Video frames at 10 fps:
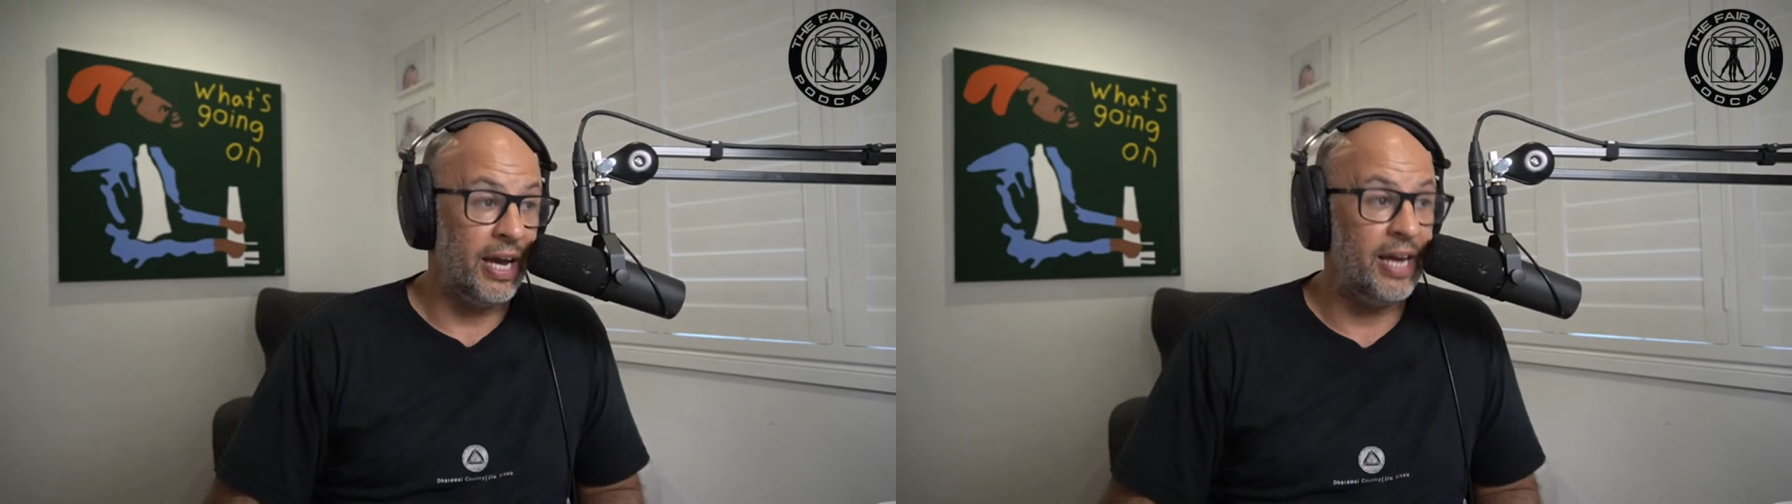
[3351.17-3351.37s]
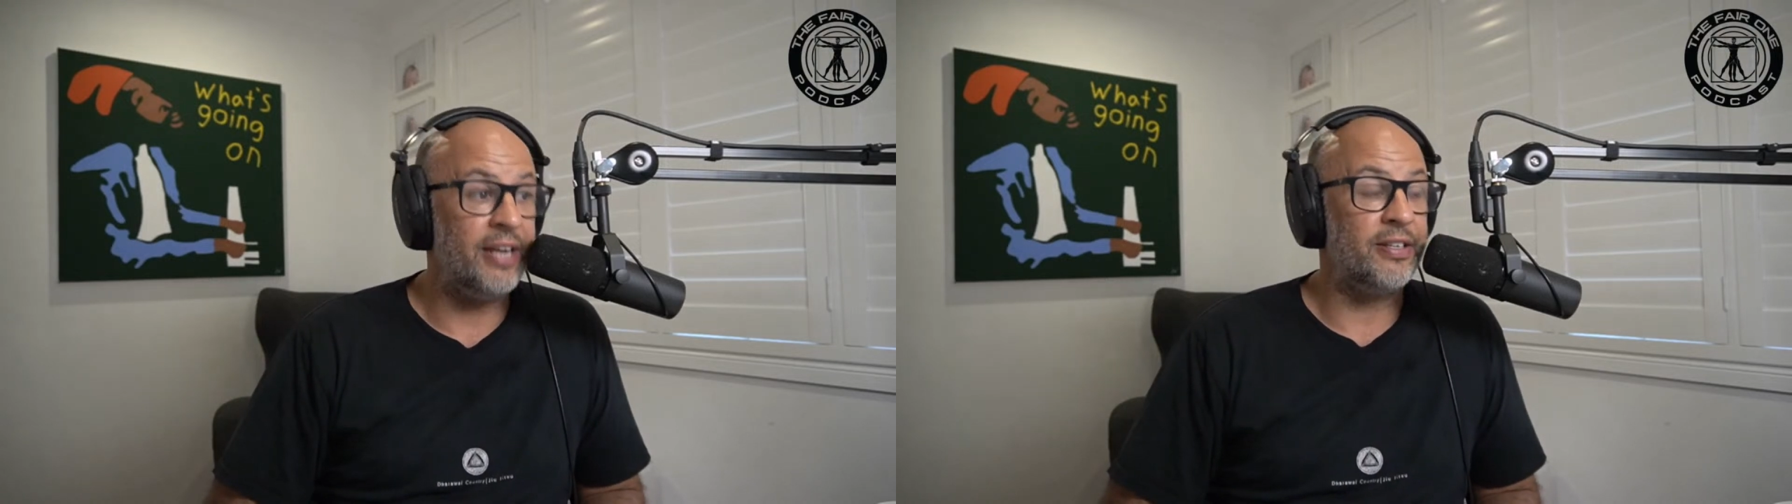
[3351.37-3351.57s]

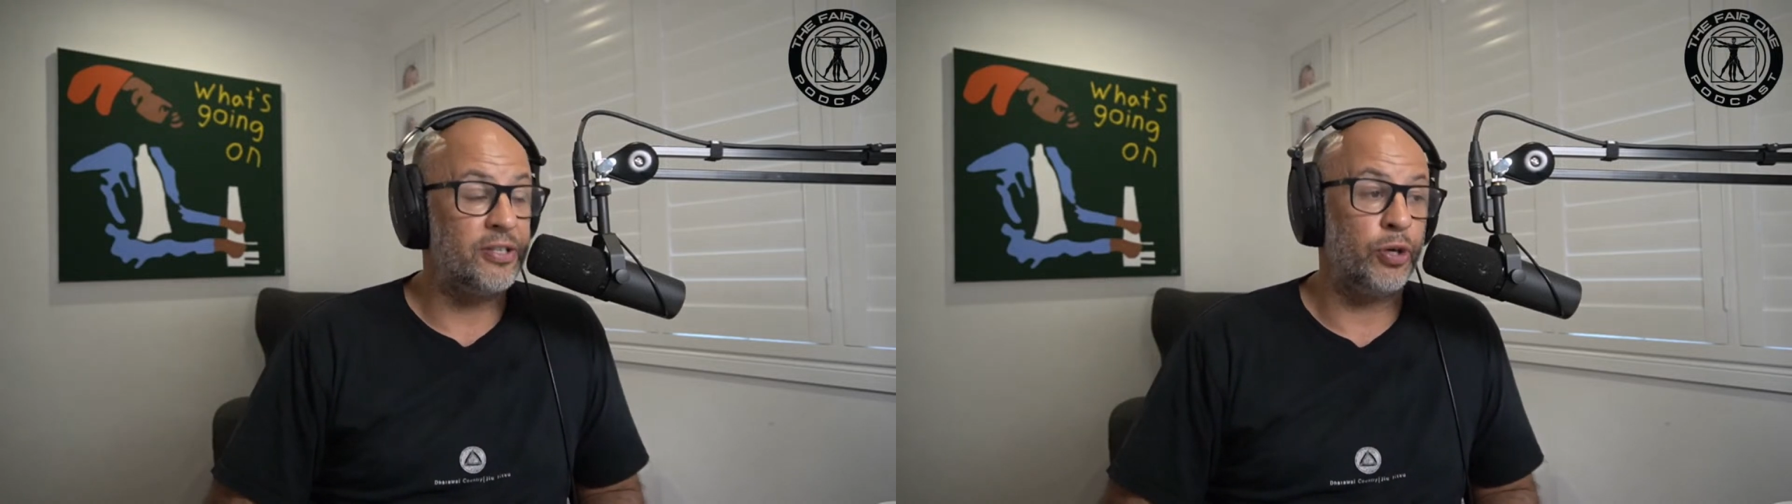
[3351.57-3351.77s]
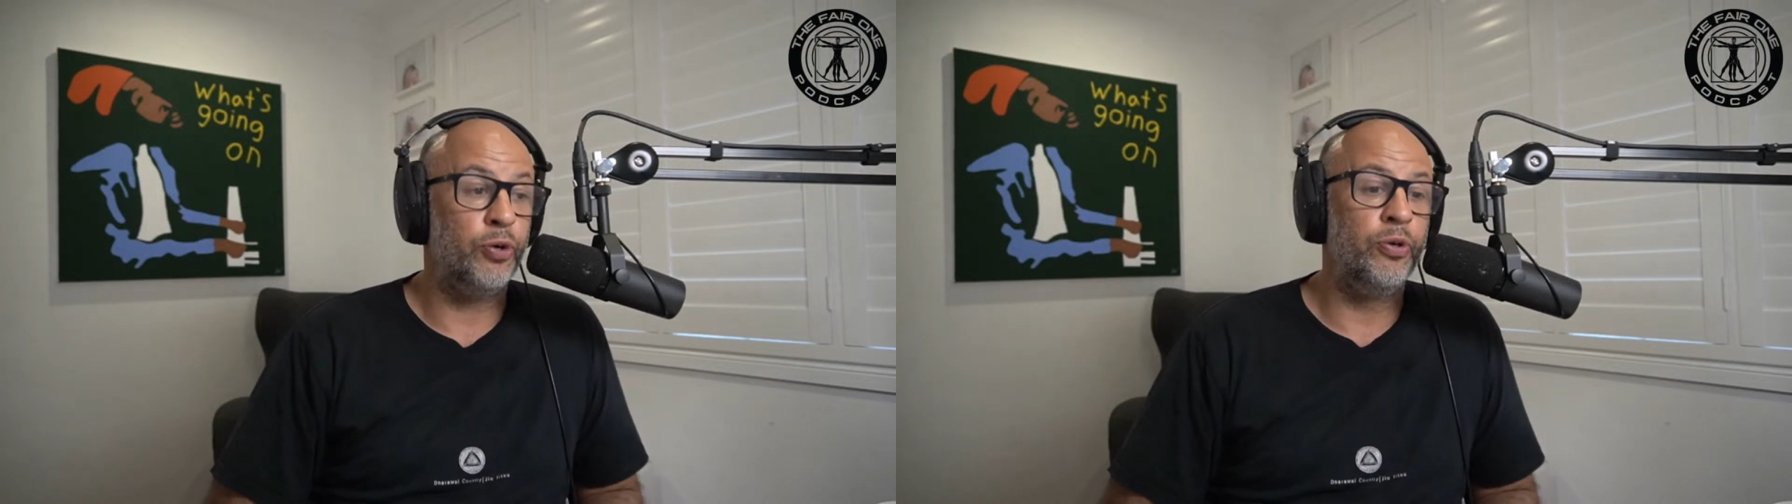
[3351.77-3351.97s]
And
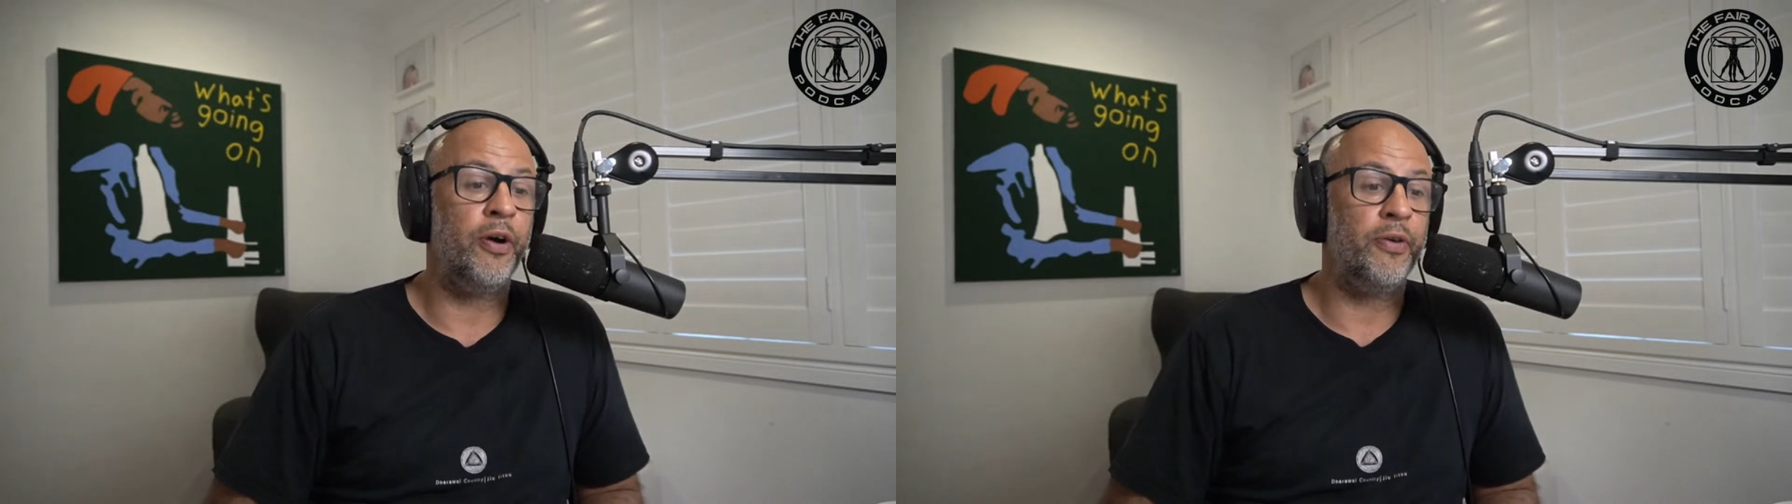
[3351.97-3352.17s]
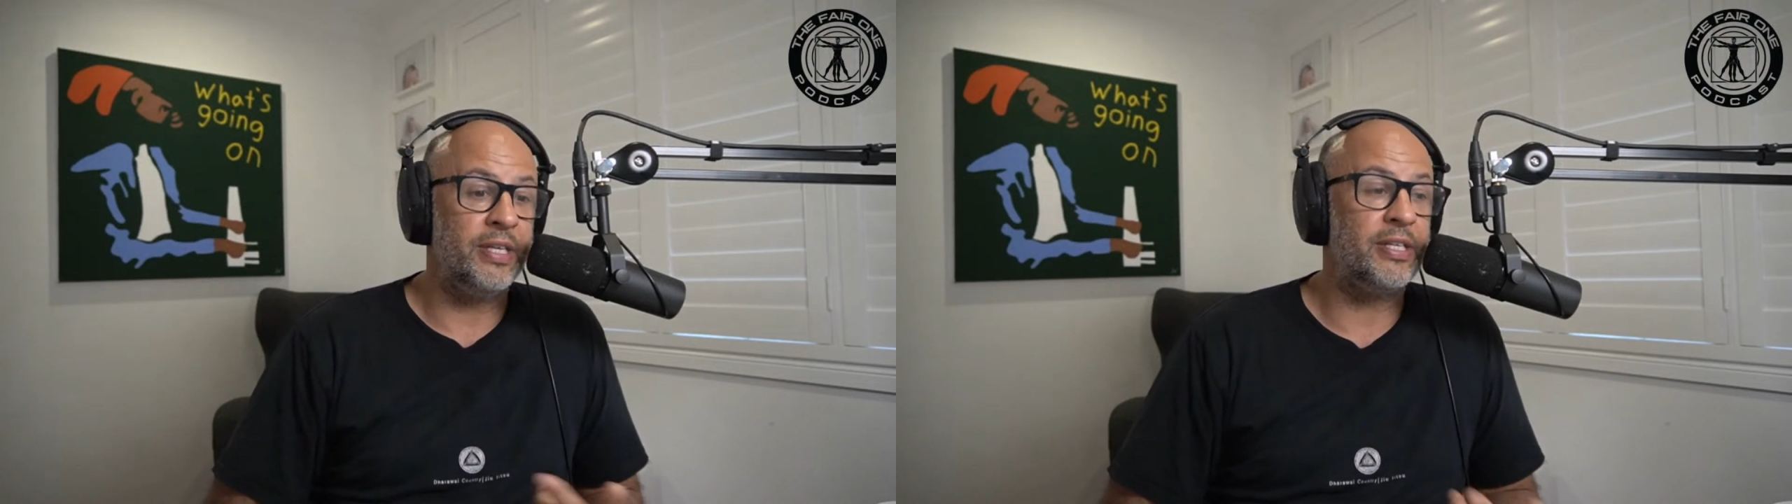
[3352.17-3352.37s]

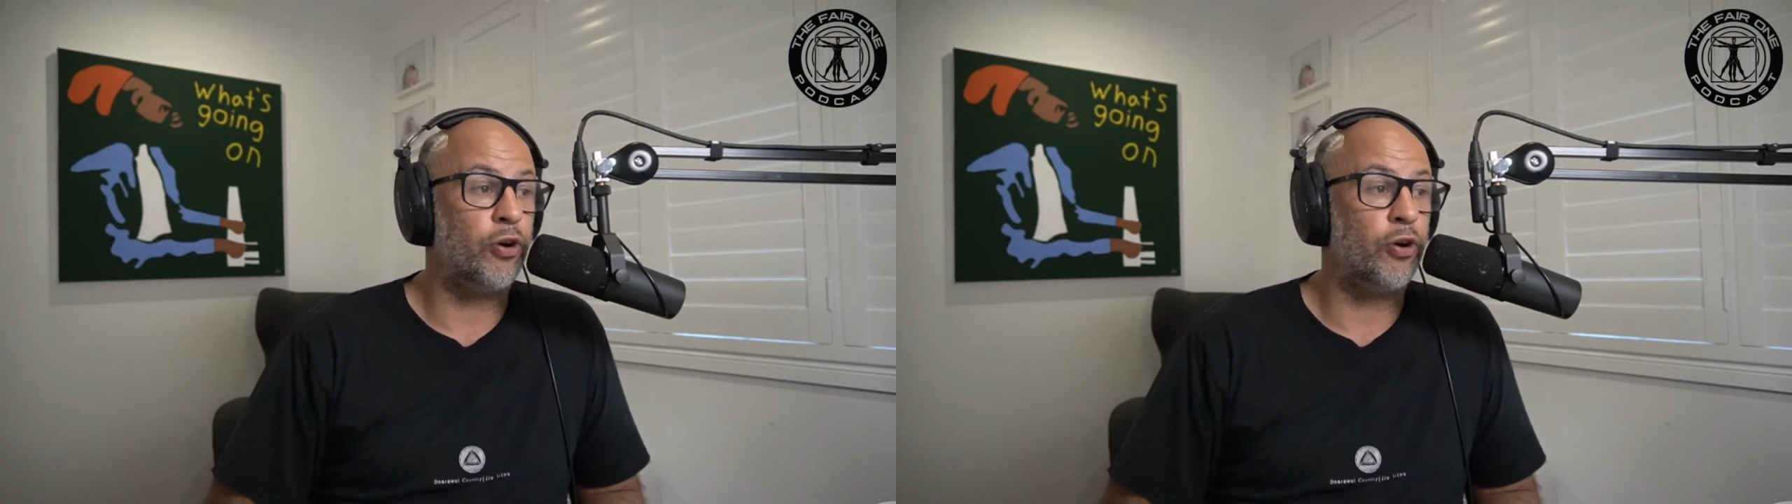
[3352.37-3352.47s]
Cejudo is